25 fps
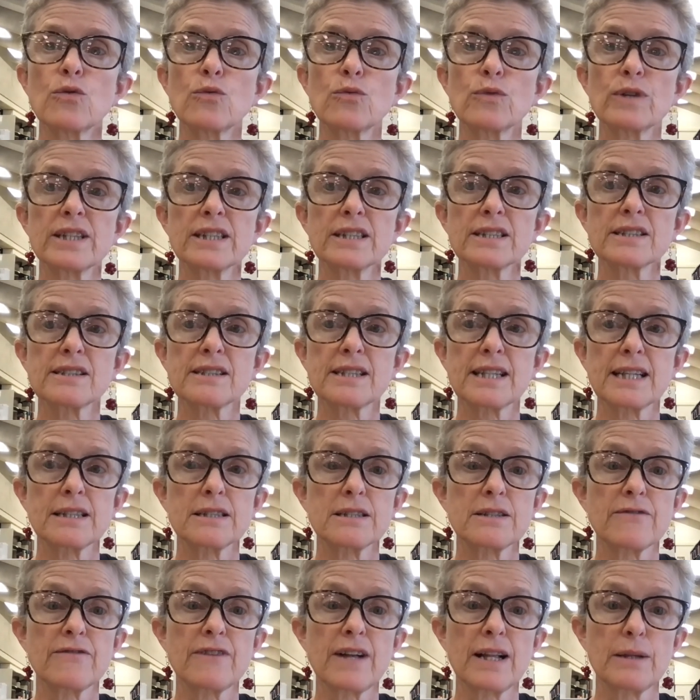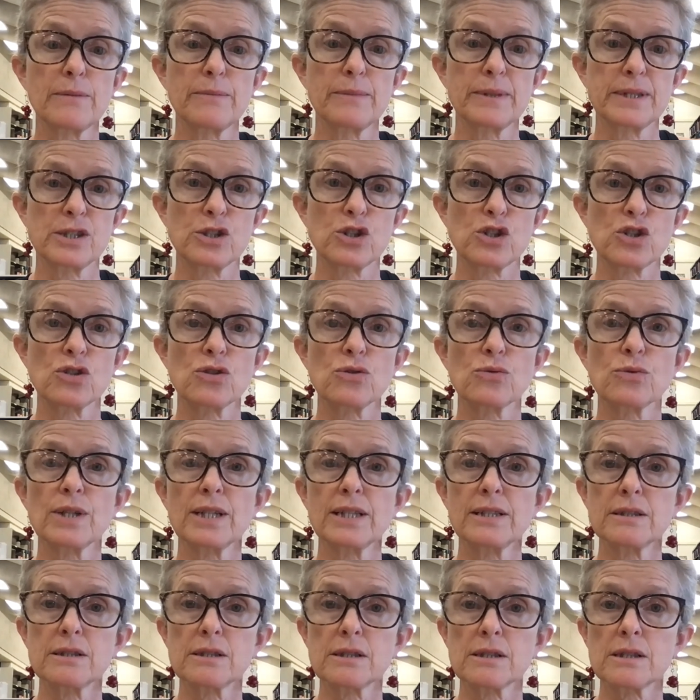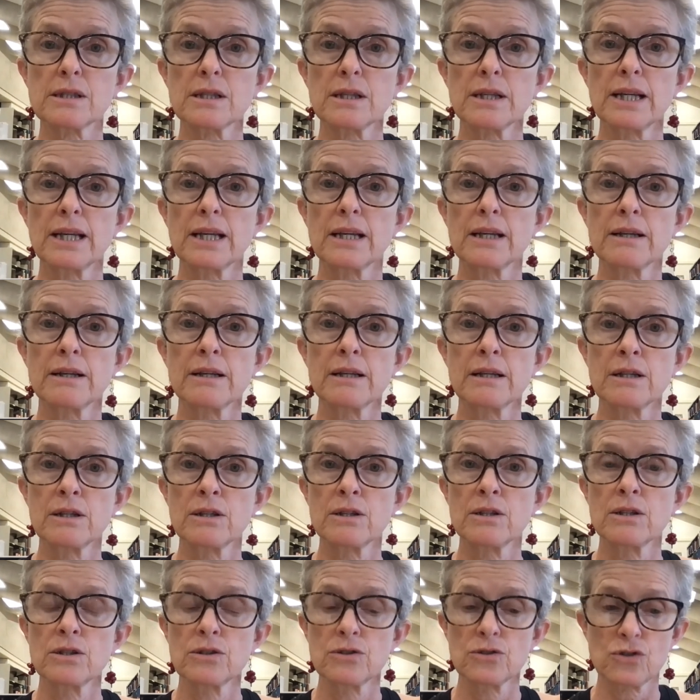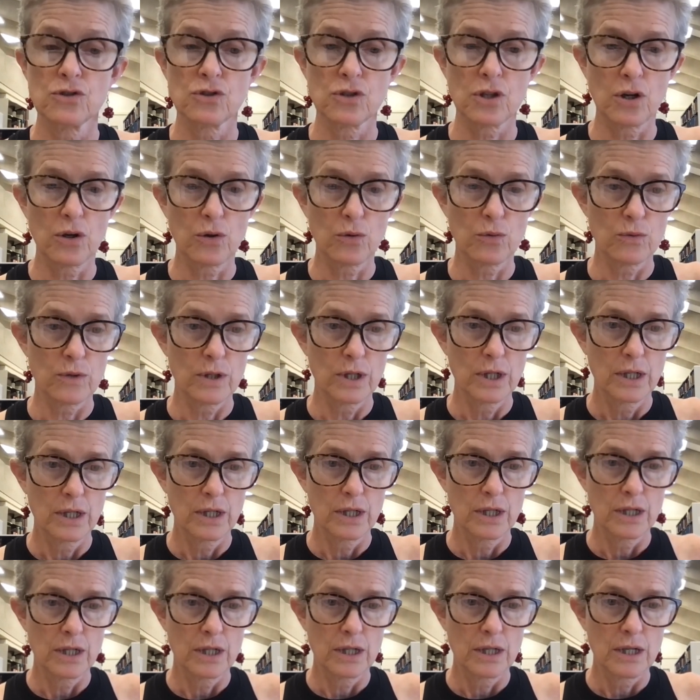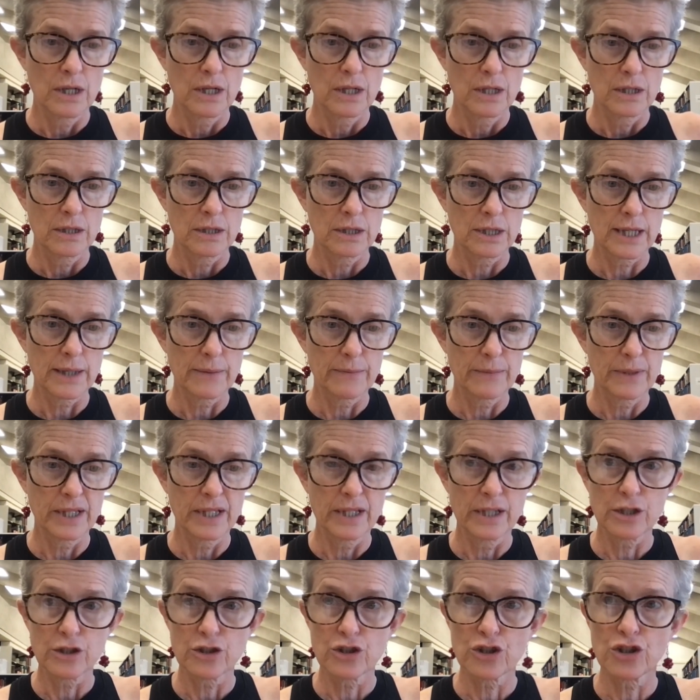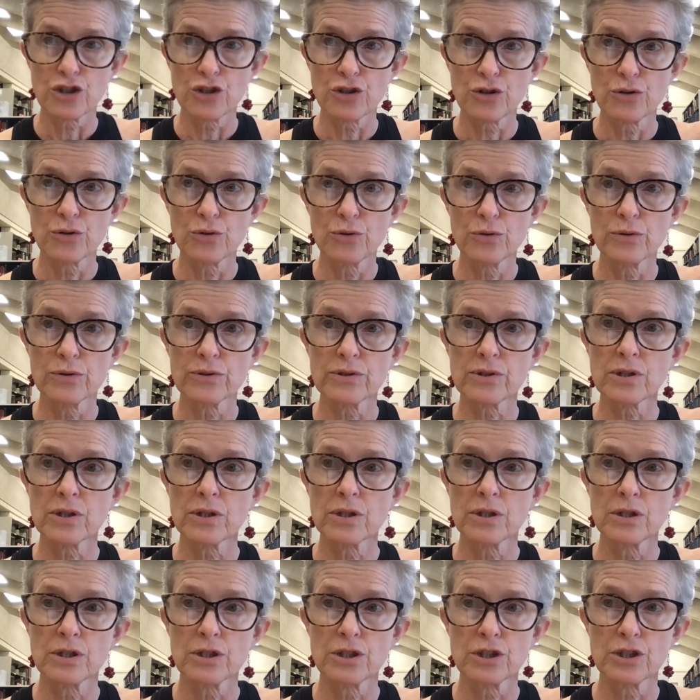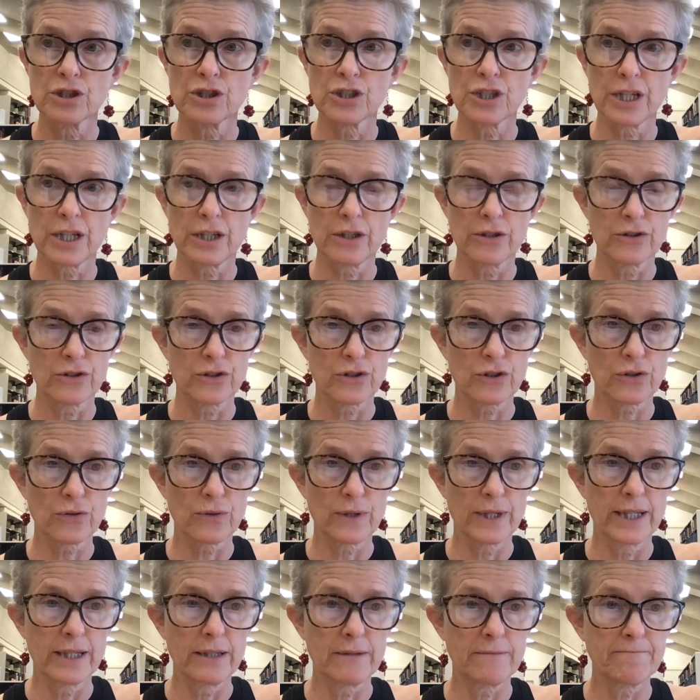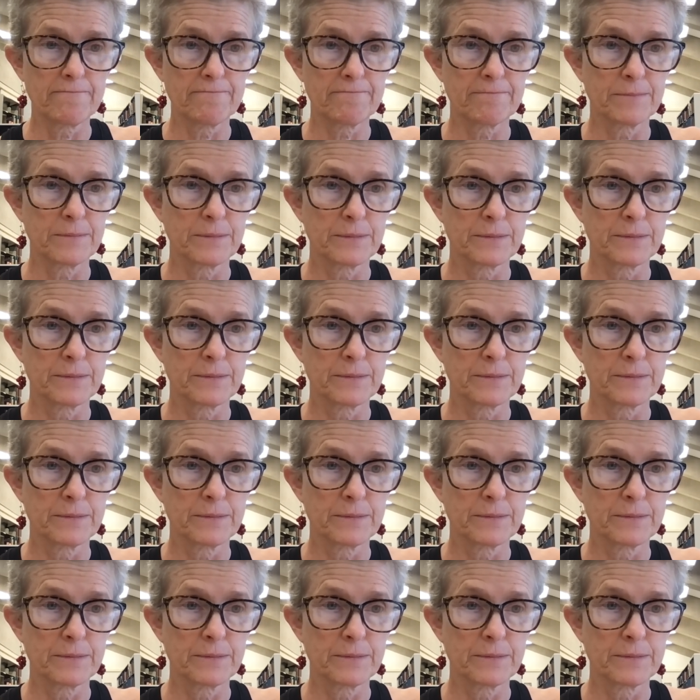real estate development students. So let me choose share screen.